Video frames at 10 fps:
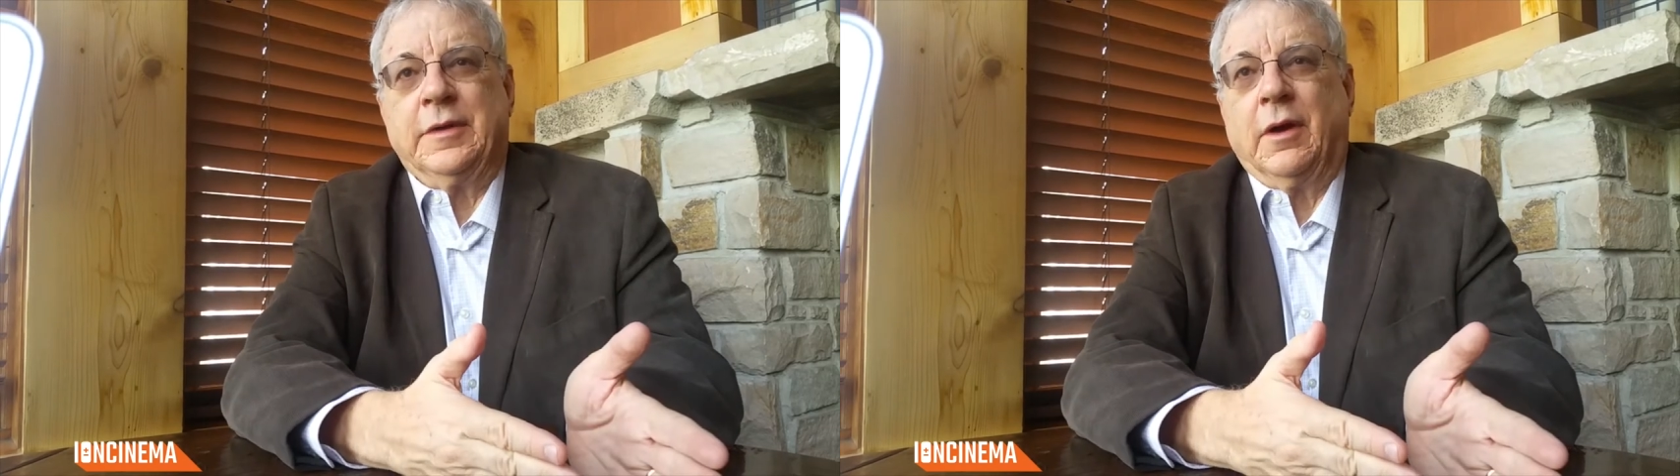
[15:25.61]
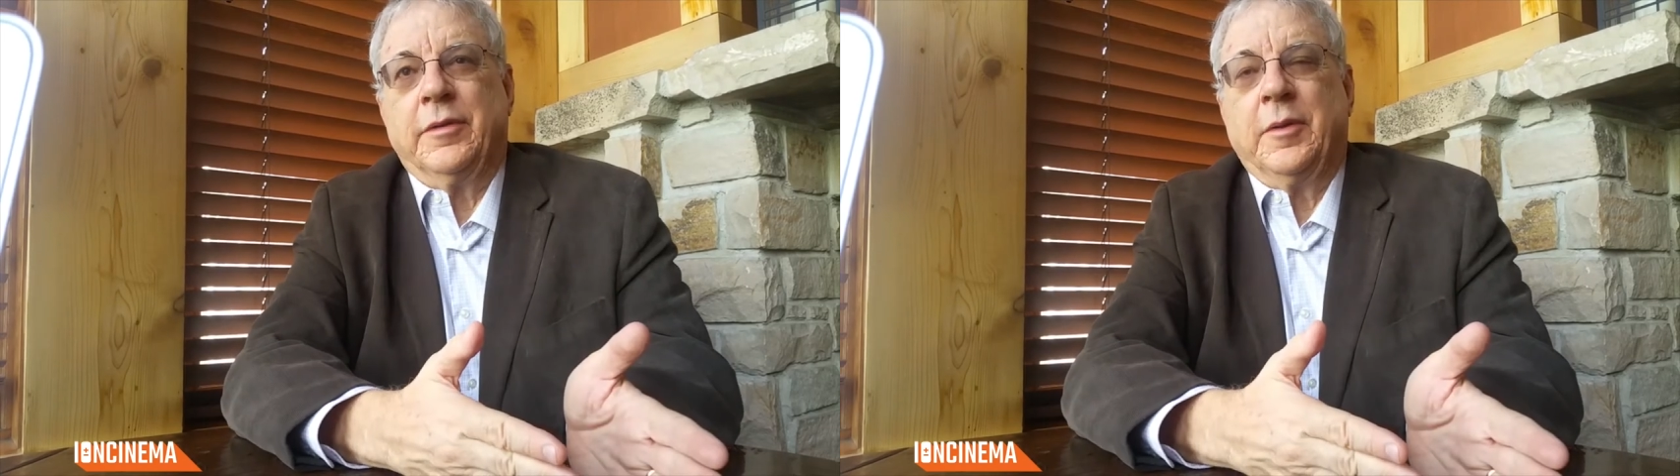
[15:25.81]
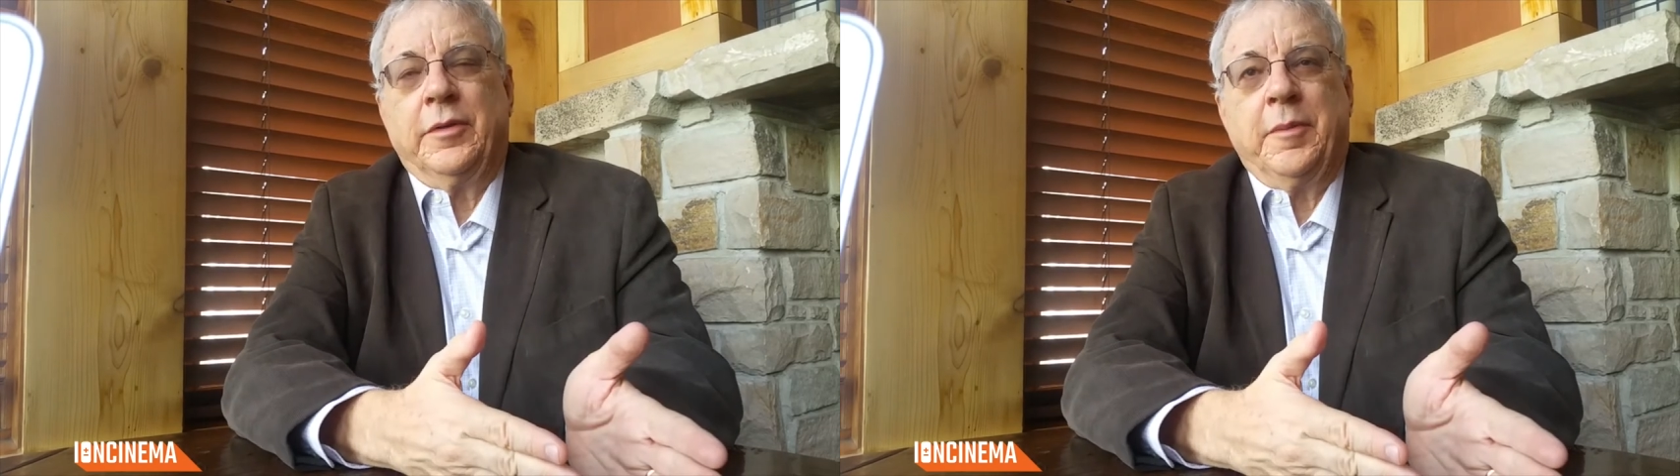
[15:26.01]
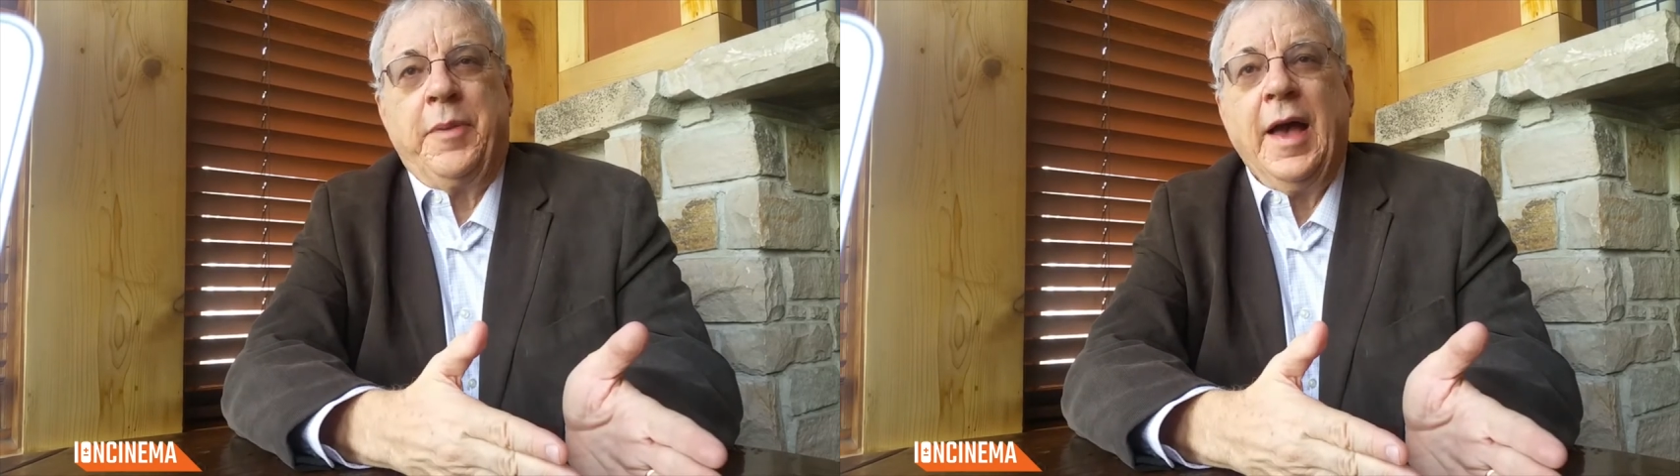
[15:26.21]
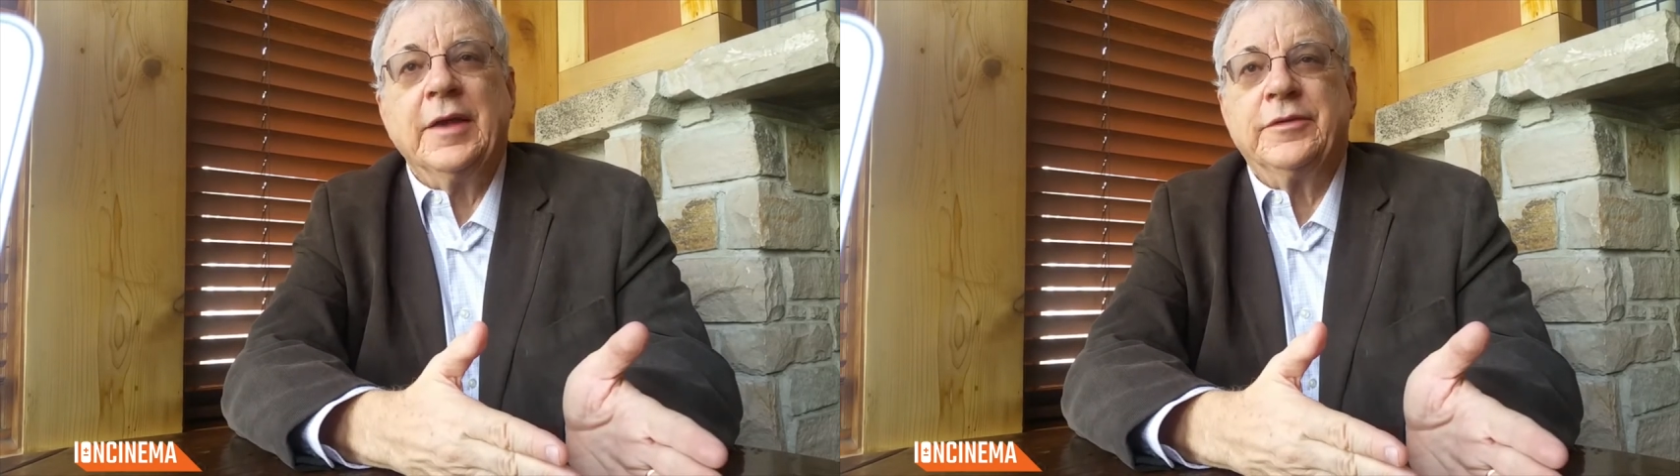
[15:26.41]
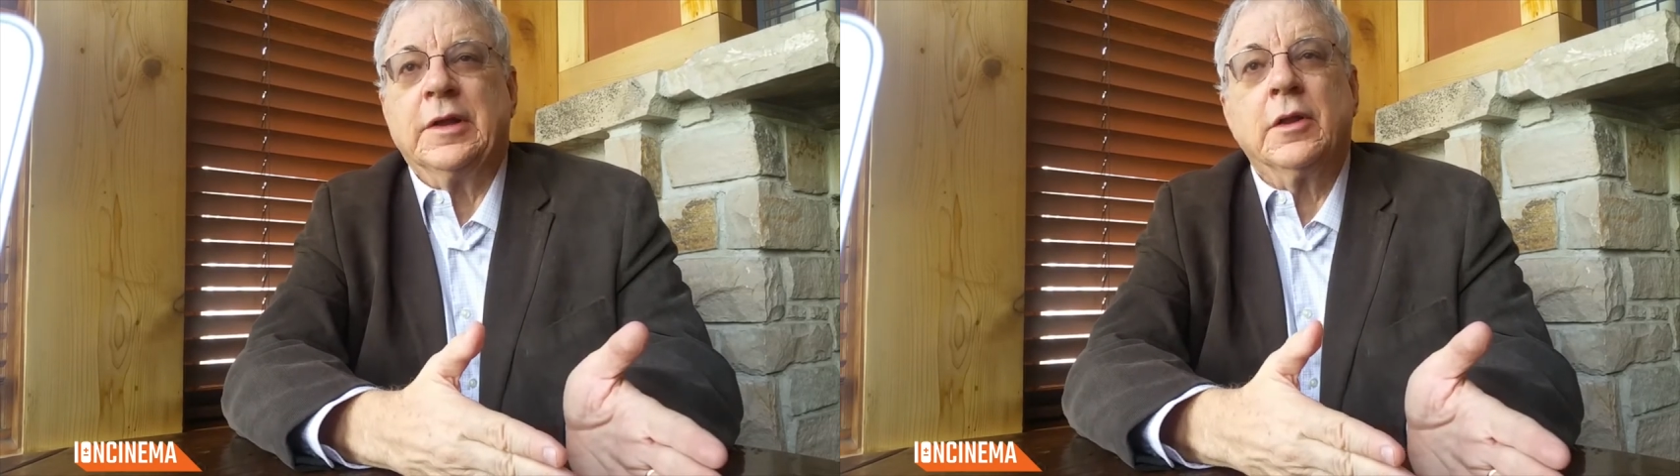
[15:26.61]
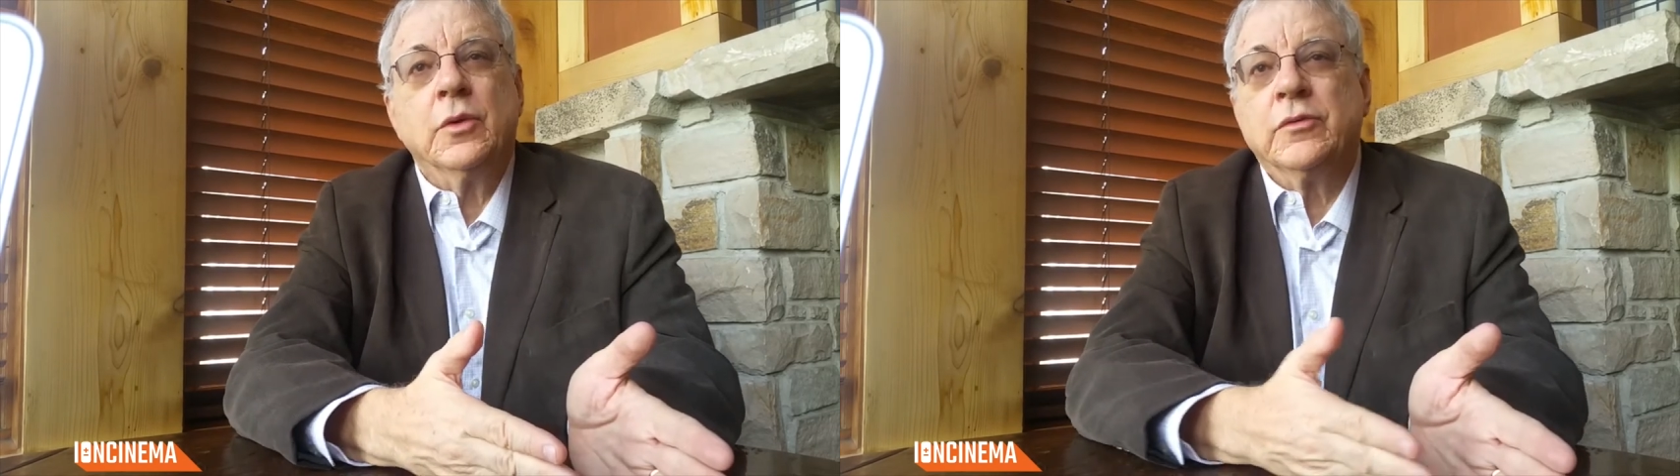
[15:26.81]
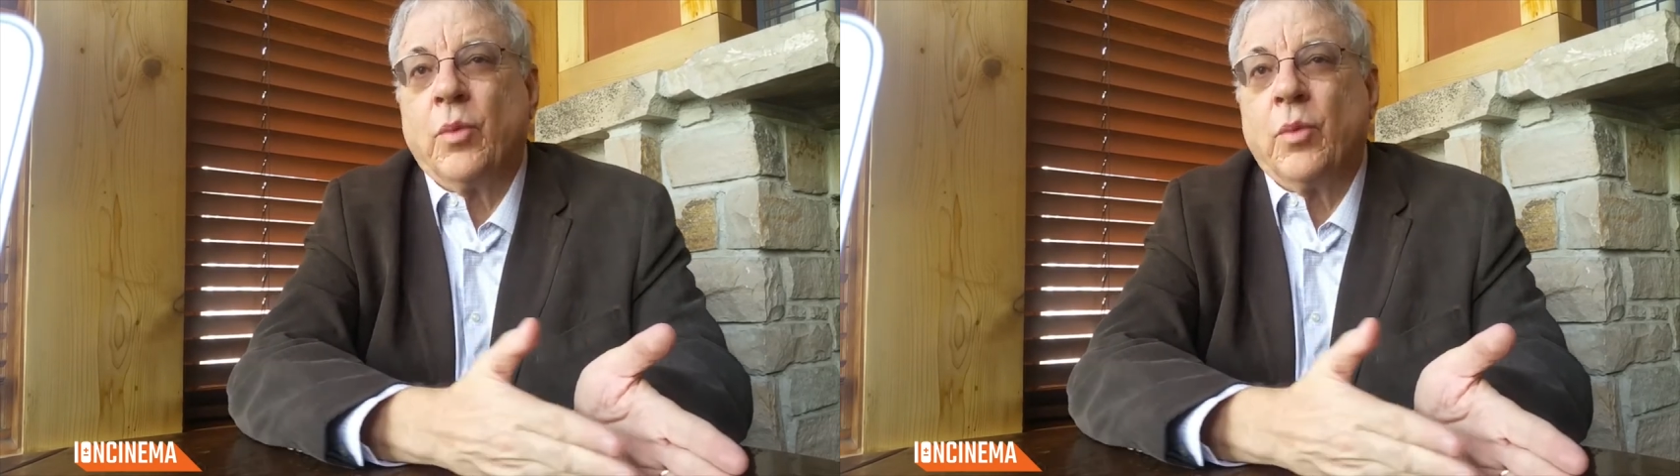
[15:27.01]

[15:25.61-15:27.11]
The, the, the past includes